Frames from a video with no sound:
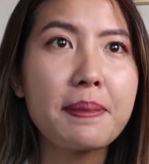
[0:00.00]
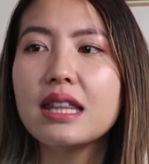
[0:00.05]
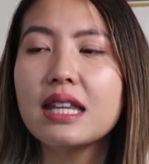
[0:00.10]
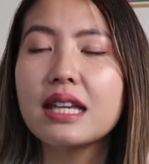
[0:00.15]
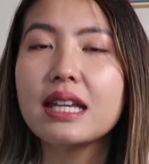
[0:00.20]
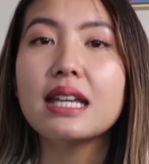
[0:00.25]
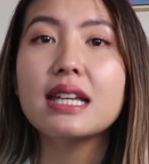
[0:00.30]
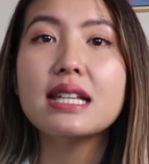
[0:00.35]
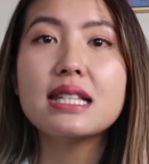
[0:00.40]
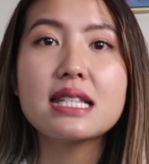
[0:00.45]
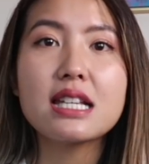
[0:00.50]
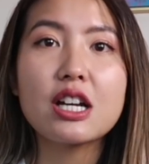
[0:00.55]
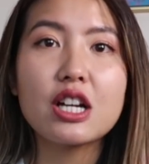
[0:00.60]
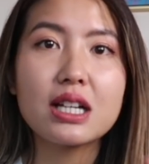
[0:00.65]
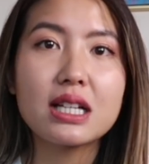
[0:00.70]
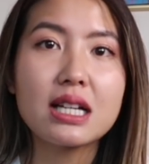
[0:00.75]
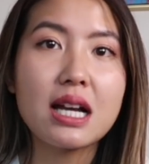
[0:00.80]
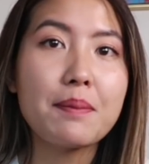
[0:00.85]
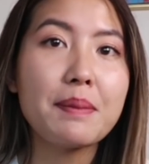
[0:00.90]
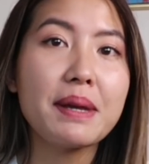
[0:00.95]
The kids
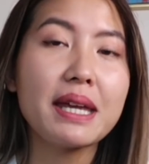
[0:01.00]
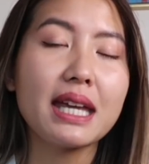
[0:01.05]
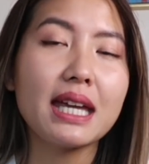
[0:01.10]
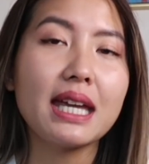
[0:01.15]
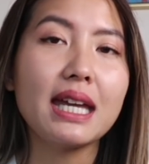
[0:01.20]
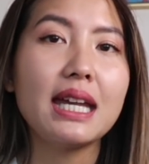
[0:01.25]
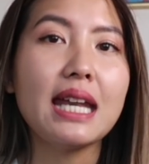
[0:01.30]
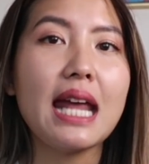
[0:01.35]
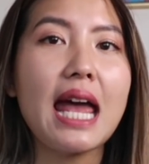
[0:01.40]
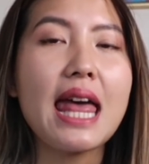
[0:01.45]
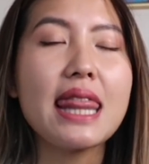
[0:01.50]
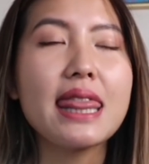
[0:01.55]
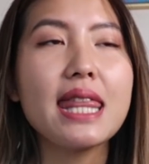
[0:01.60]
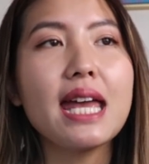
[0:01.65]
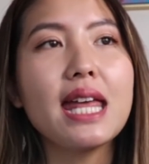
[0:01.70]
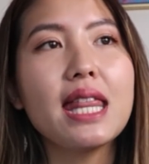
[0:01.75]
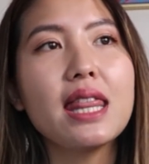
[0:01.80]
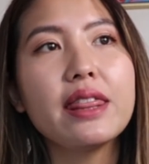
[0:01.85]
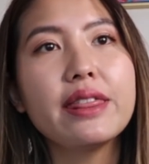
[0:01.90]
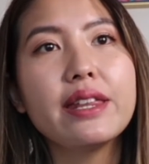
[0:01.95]
are coming in, and
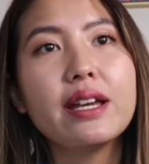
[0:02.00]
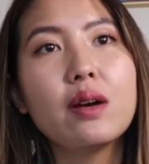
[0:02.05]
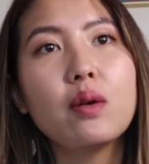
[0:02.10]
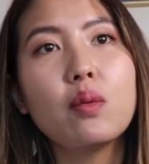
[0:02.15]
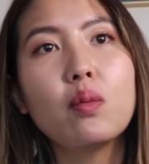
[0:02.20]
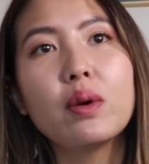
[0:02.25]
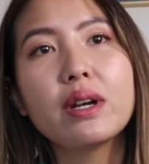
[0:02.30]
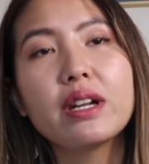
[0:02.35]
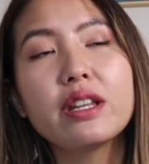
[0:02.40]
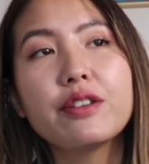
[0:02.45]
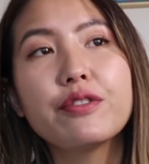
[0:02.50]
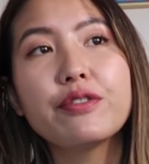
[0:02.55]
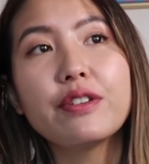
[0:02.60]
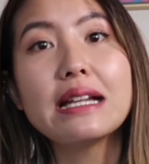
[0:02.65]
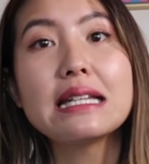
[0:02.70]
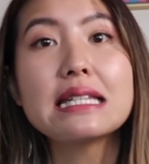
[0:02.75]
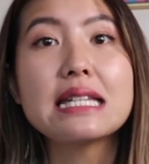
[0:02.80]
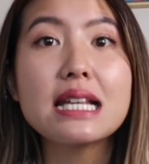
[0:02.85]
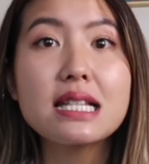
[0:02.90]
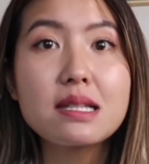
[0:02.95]
then one of the
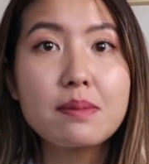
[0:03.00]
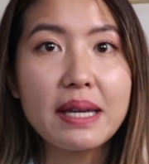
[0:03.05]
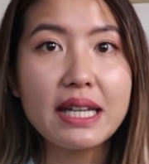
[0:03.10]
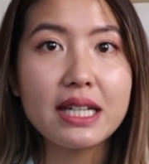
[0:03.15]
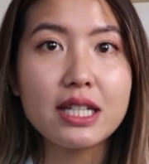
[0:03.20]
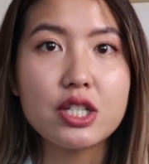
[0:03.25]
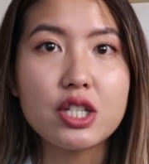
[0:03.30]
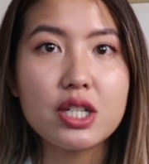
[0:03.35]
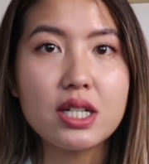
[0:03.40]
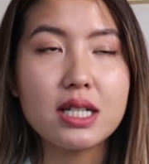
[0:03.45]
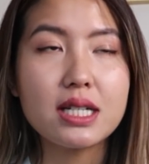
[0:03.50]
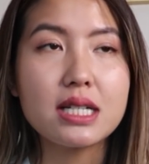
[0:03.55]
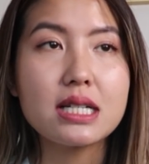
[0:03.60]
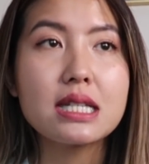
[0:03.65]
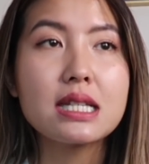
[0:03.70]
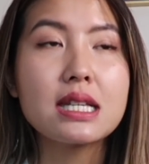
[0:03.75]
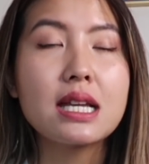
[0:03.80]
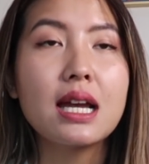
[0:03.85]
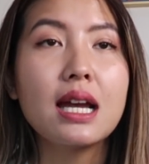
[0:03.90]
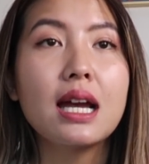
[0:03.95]
front desk
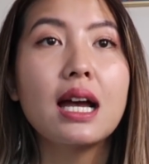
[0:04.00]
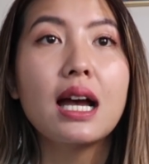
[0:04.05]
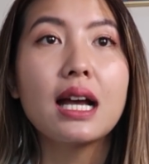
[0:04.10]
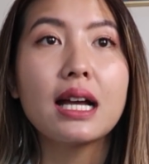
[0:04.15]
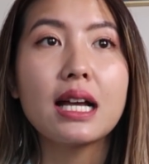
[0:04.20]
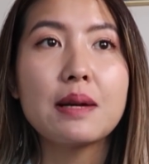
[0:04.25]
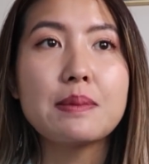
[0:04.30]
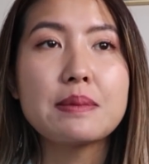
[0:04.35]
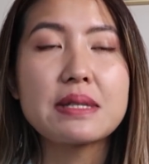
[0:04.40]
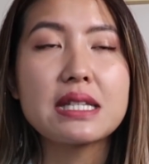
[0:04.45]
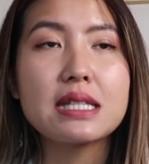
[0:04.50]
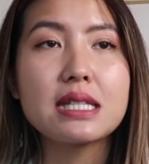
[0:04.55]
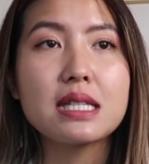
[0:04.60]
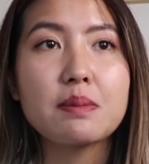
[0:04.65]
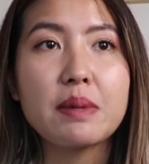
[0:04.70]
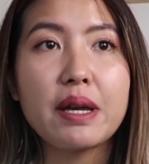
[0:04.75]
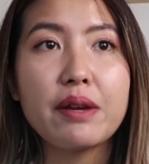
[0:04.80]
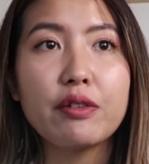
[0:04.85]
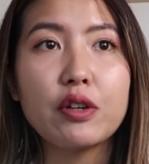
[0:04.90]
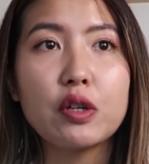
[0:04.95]
managers comes
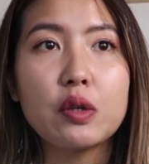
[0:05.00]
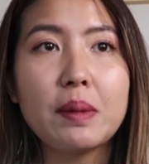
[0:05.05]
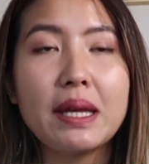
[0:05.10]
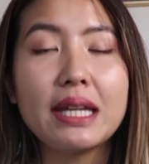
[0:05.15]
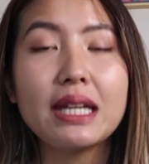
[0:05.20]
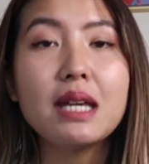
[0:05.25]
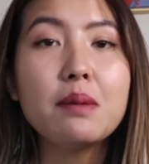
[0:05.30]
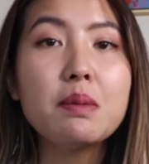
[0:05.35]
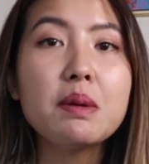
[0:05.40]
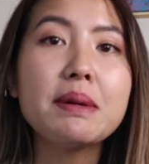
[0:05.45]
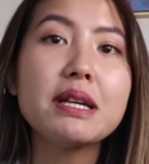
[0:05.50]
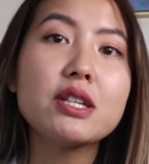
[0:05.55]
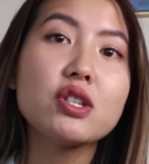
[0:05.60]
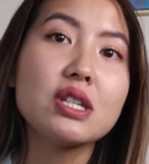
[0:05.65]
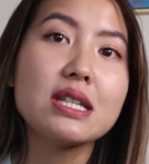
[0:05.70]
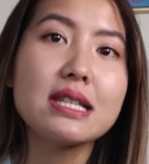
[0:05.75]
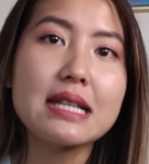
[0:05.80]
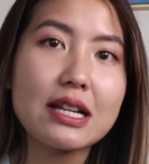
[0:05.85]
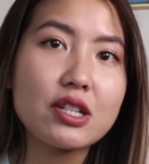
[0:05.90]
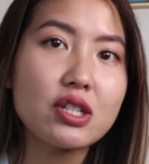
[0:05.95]
into my room. And keep in mind,
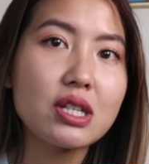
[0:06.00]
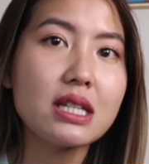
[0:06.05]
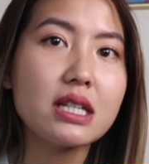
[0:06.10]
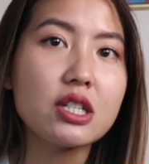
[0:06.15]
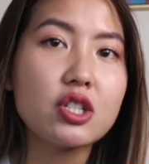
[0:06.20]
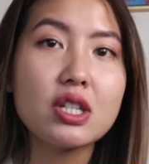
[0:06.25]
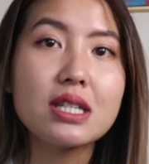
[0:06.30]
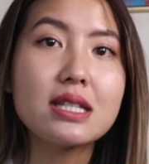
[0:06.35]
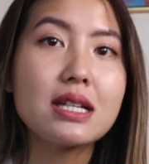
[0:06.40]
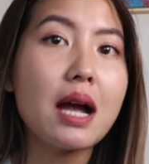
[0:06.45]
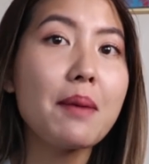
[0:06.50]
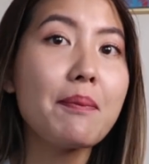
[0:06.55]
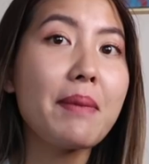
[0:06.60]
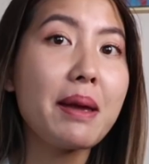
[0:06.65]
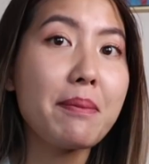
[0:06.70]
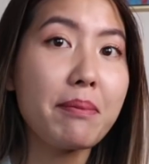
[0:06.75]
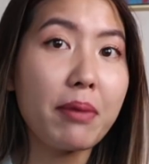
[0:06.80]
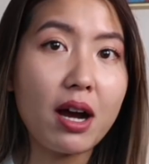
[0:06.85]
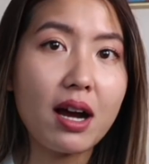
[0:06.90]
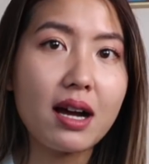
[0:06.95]
she's not
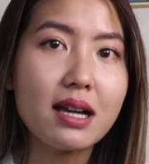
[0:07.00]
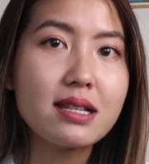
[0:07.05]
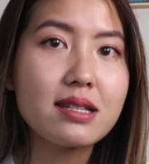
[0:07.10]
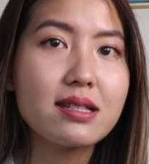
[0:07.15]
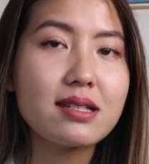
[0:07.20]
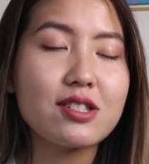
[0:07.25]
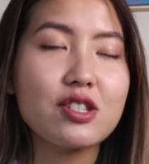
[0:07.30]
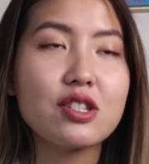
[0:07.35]
my boss.